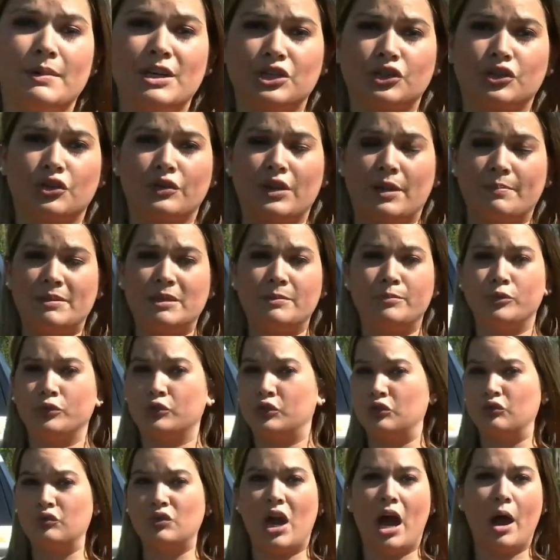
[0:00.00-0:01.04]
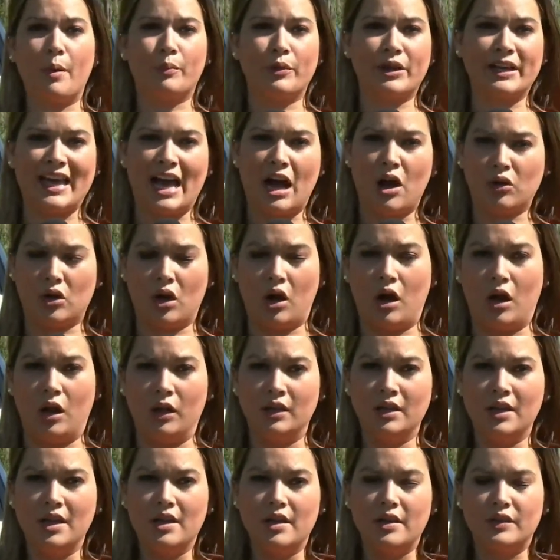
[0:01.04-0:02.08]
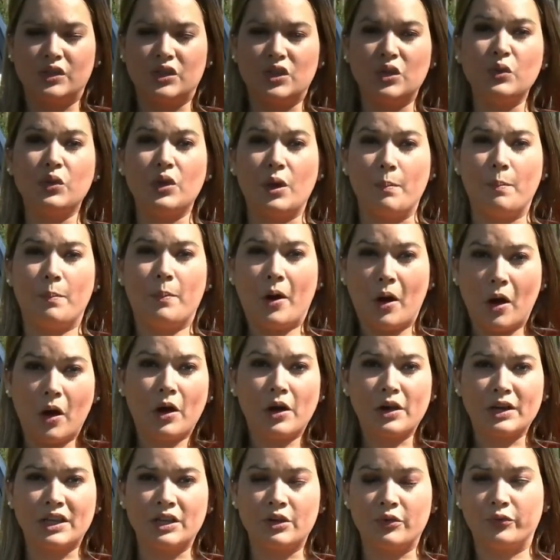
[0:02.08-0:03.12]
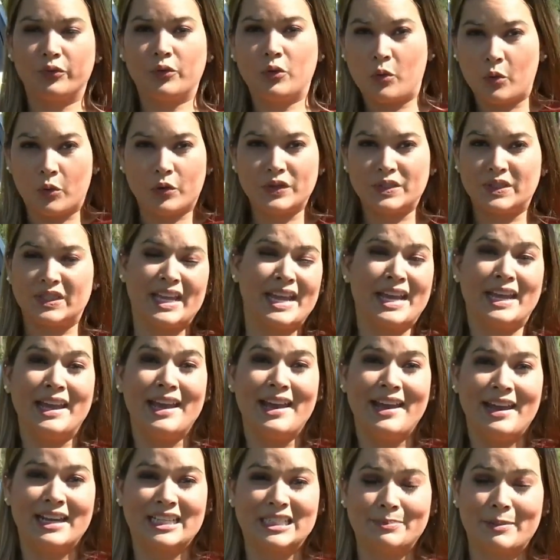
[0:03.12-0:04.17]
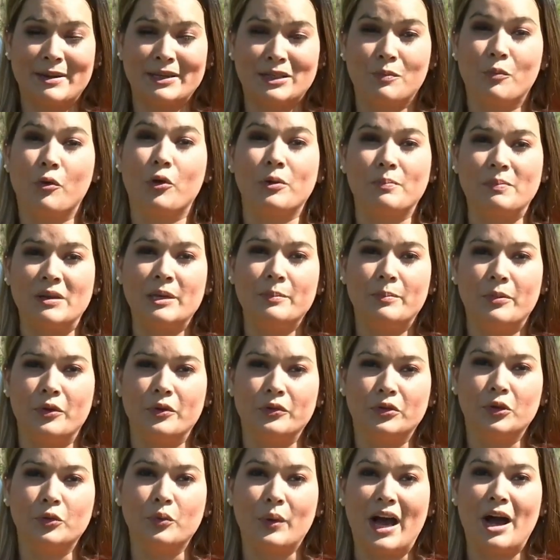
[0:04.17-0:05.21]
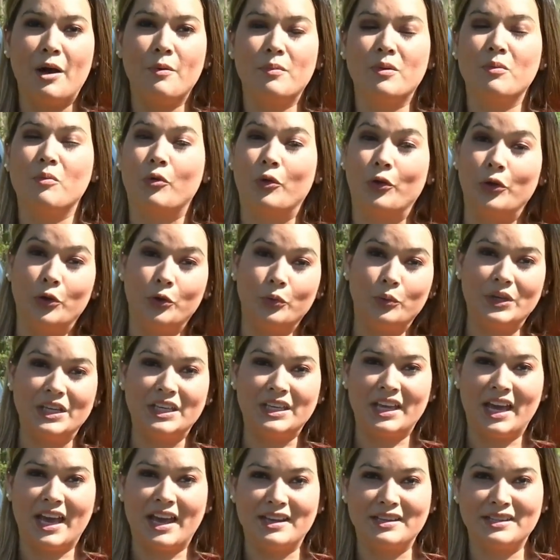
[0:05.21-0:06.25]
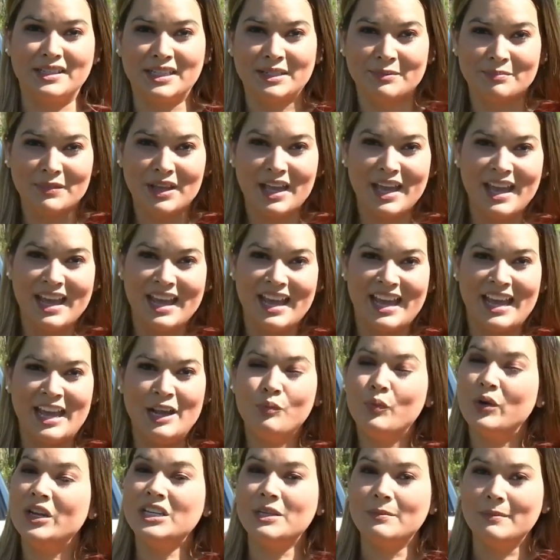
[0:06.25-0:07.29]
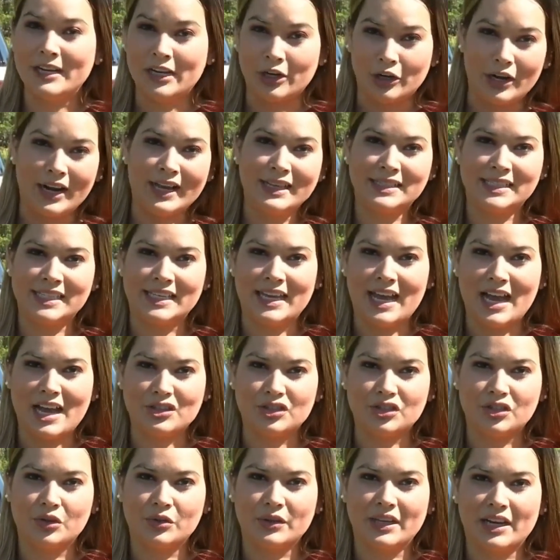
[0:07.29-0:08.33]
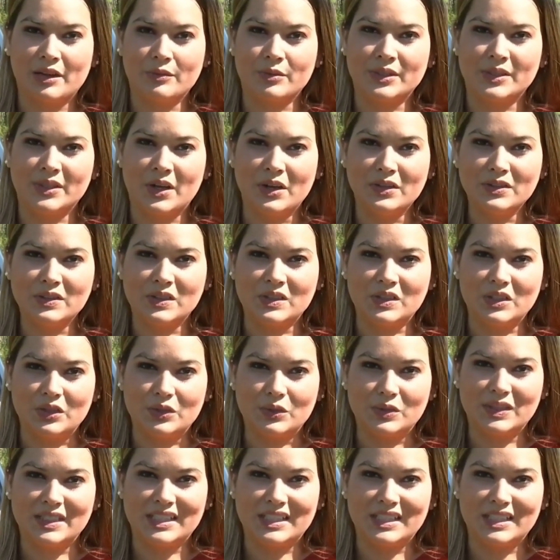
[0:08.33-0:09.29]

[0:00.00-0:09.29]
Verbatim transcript: make sure that people do not bring alcohol to the park. And of course, they expect more people throughout Memorial Weekend. In Windermere, Ezzy Castro getting results, News